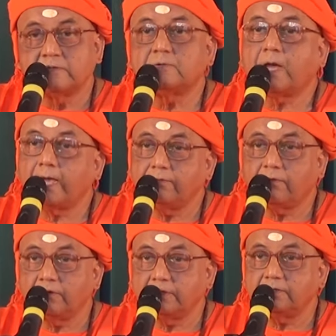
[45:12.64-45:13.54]
So I
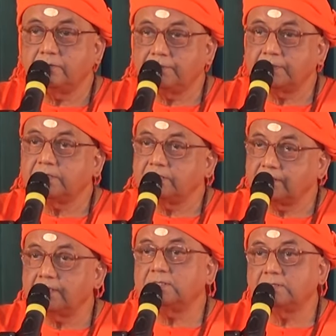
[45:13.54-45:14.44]
wanted to
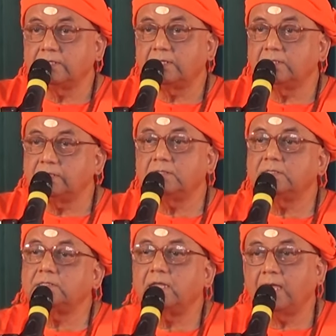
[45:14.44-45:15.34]
present this, that this
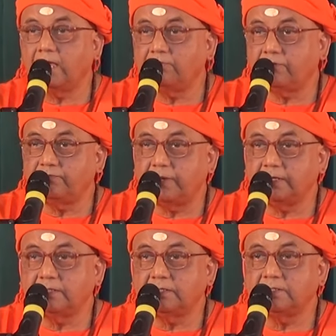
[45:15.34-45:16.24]
is the aim of
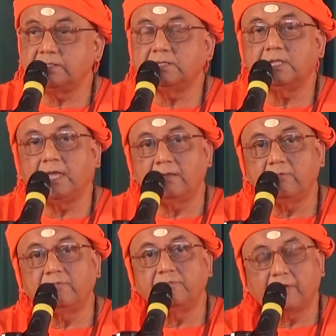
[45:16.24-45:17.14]
meditation. The
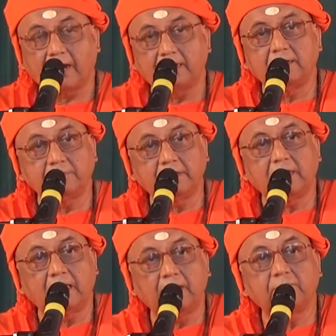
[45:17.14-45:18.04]
aim of ultimate
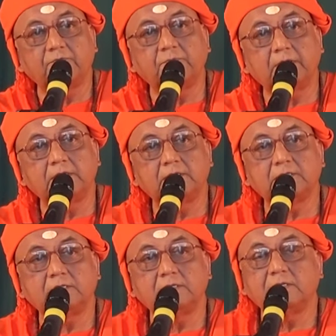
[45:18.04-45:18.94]
aim of
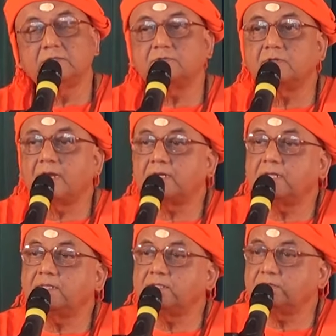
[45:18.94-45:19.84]
meditation is to
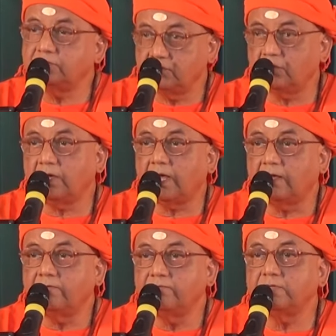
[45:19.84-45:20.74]
attain this yoga,
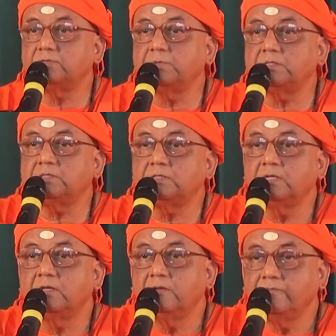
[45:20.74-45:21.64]
which means